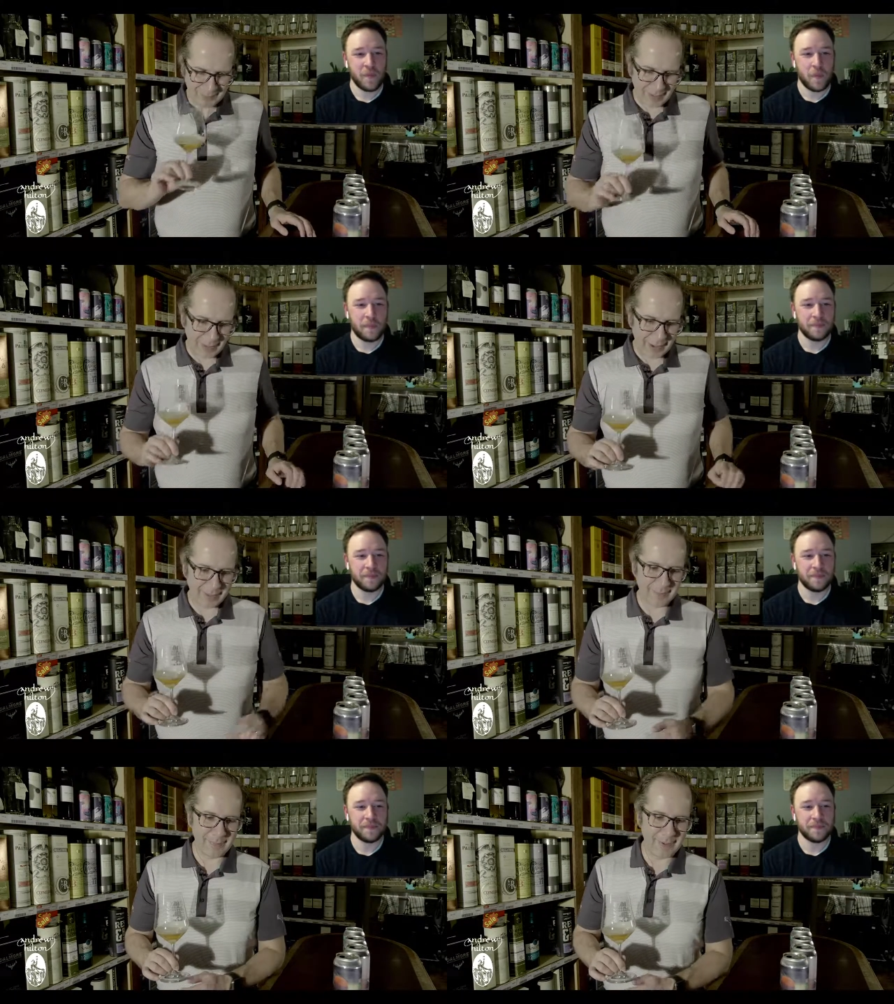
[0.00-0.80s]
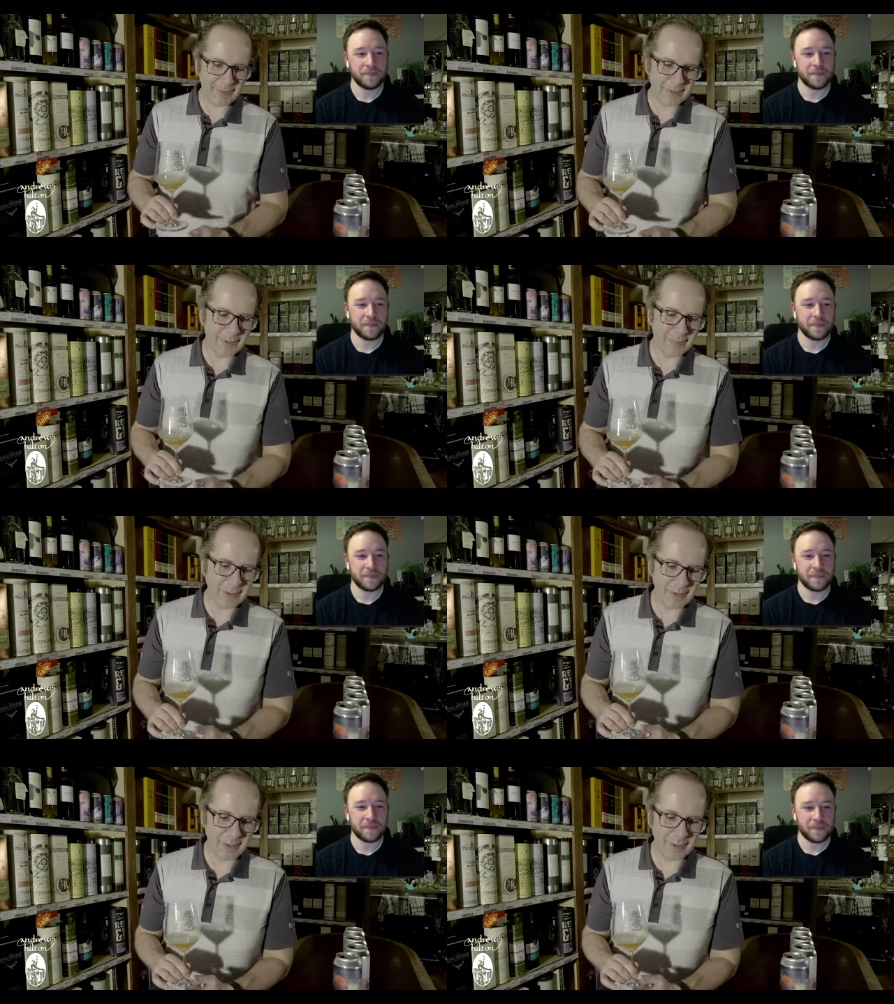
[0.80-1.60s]
Speaker 1: um, interesting question
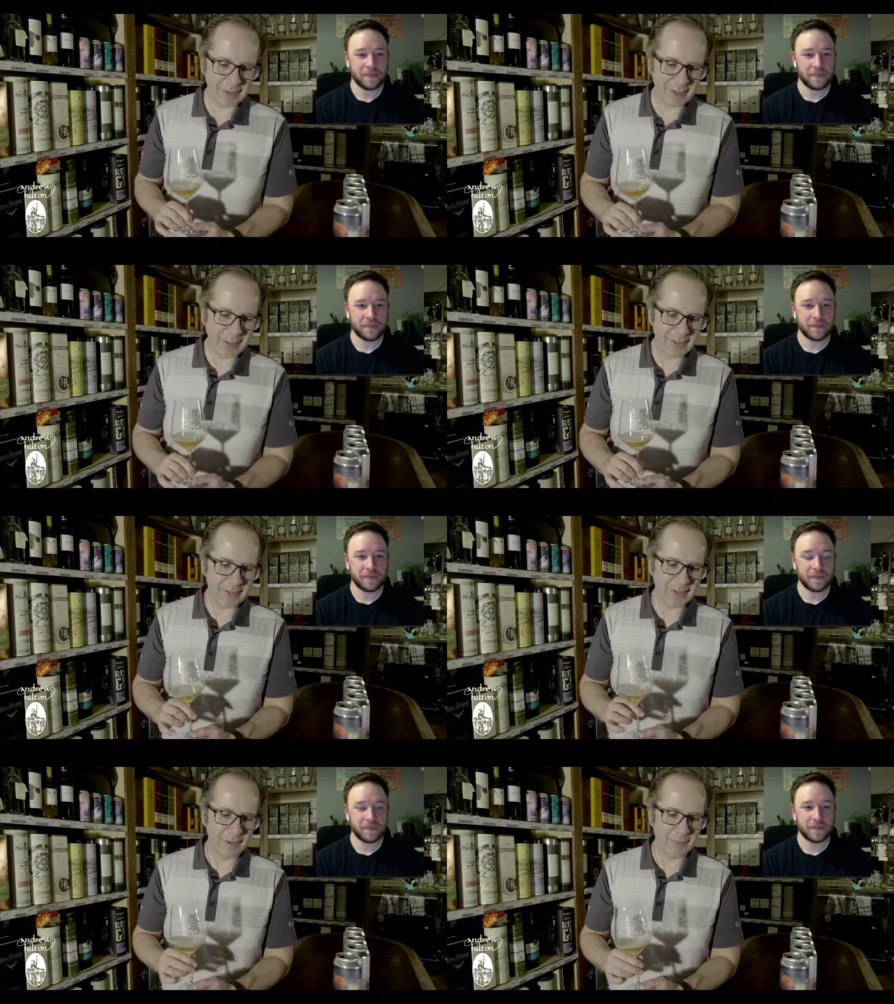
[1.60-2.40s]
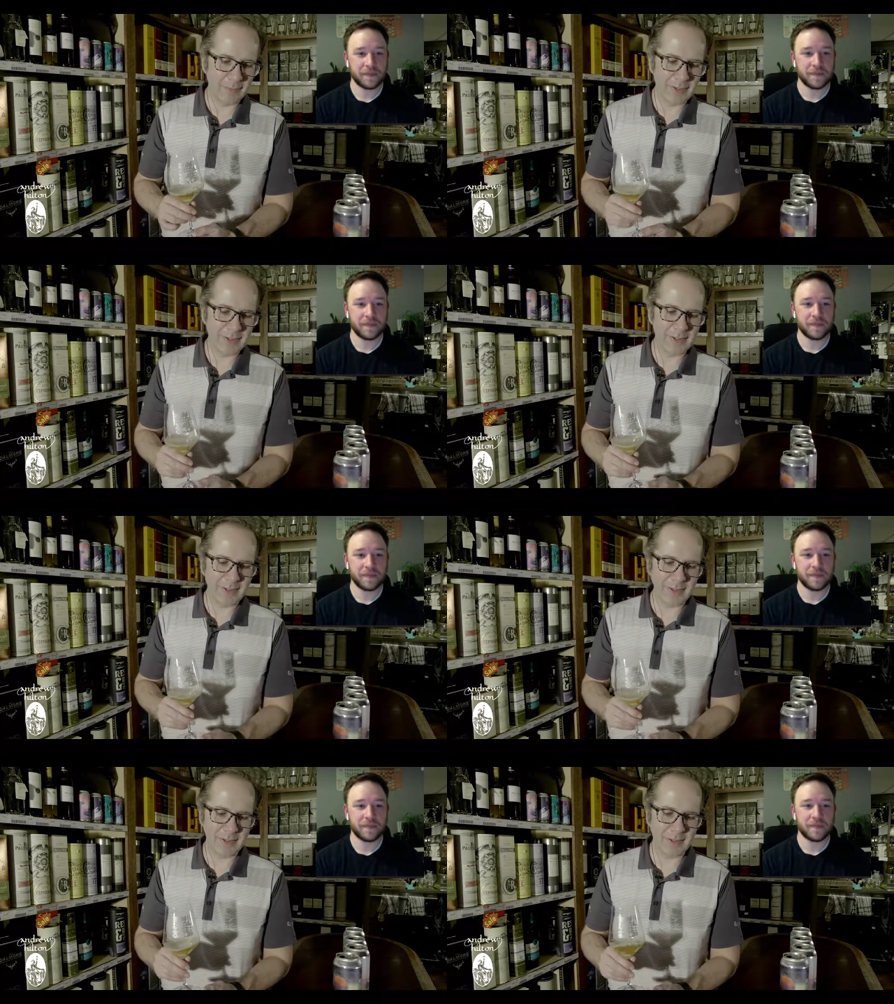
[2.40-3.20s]
about the tasting note. What's the
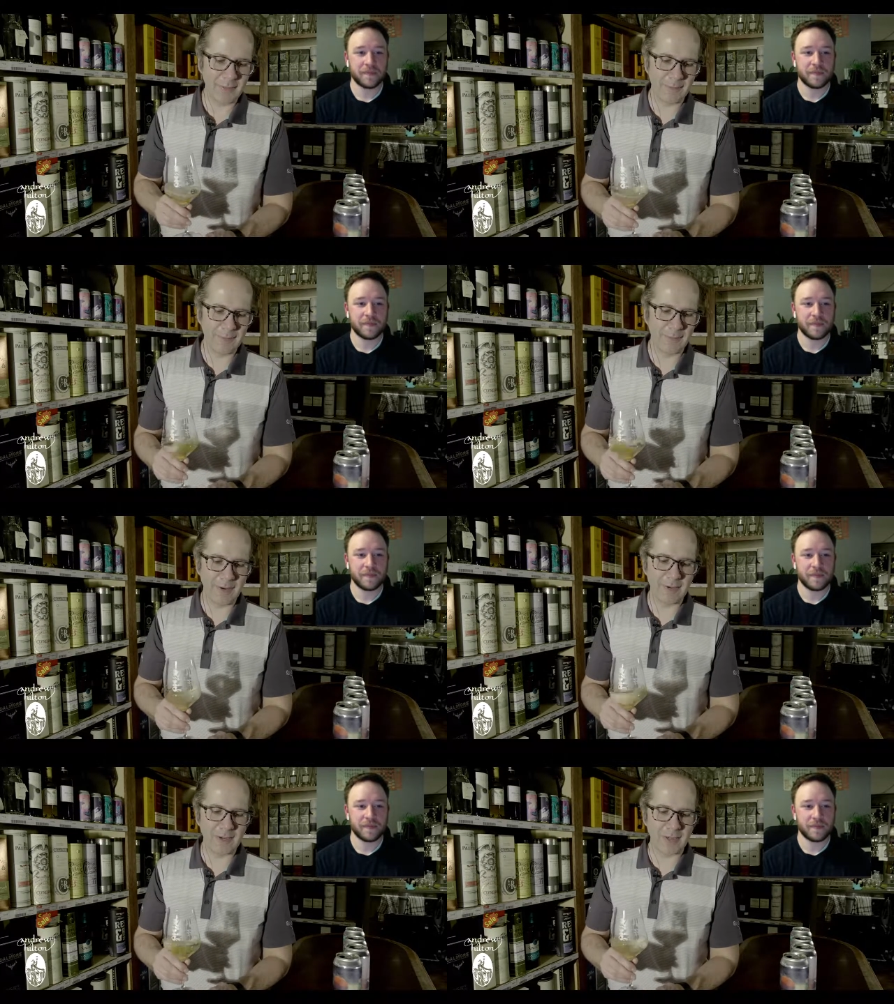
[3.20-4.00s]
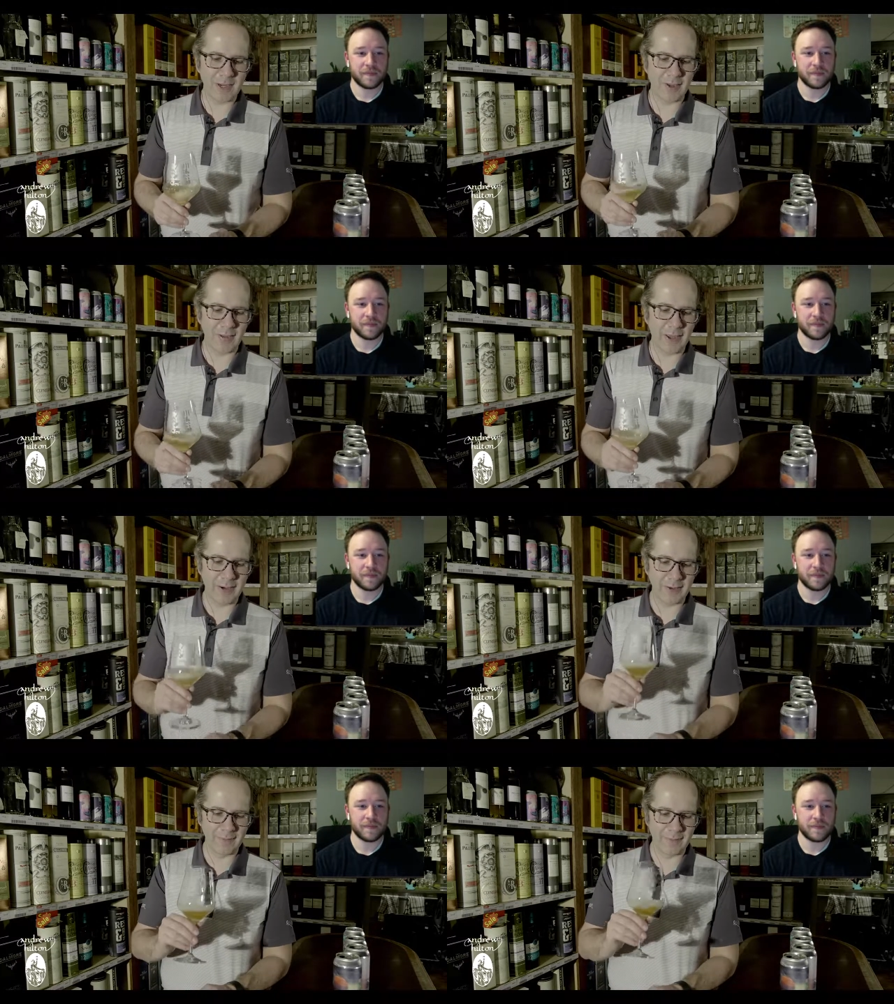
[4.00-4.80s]
tasting note for the very tail end
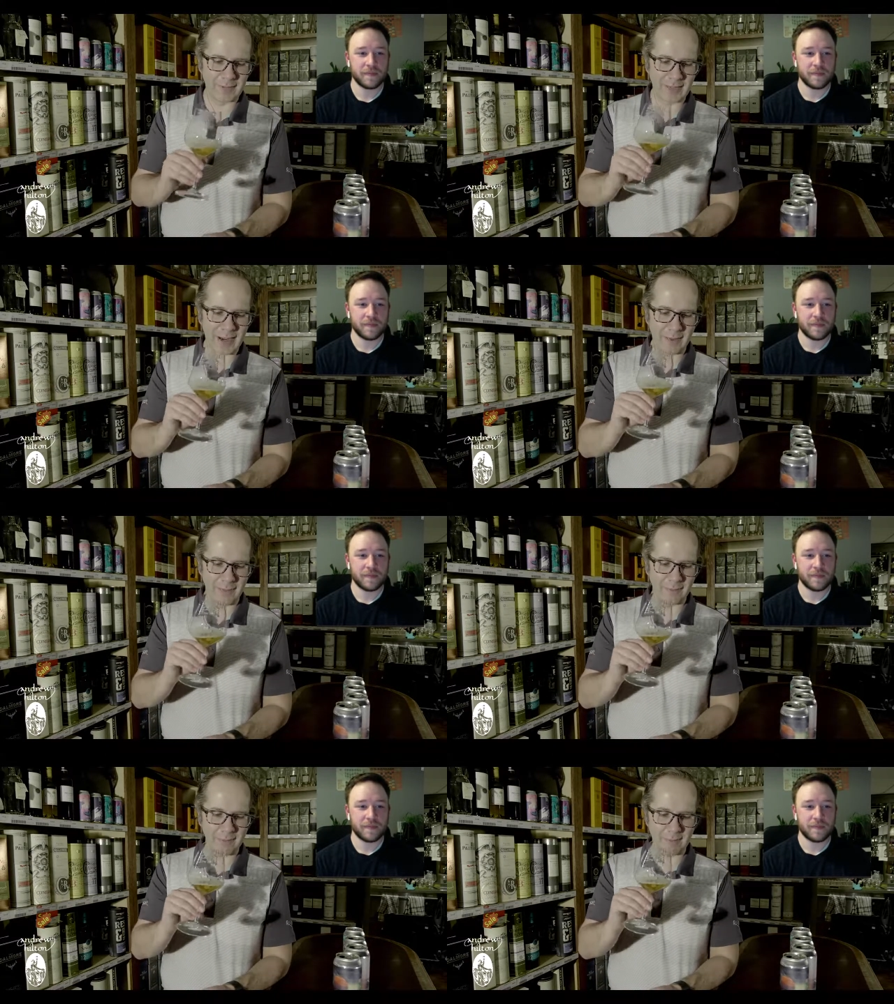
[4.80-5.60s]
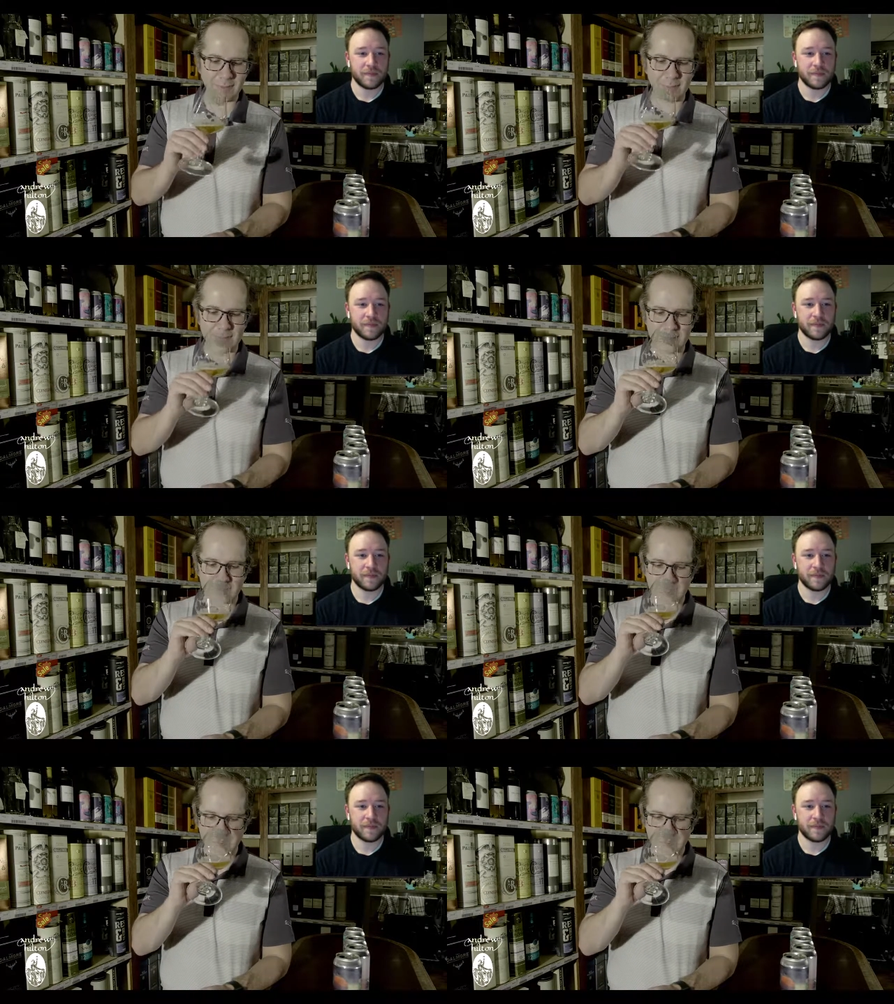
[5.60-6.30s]
of the sour from Chris?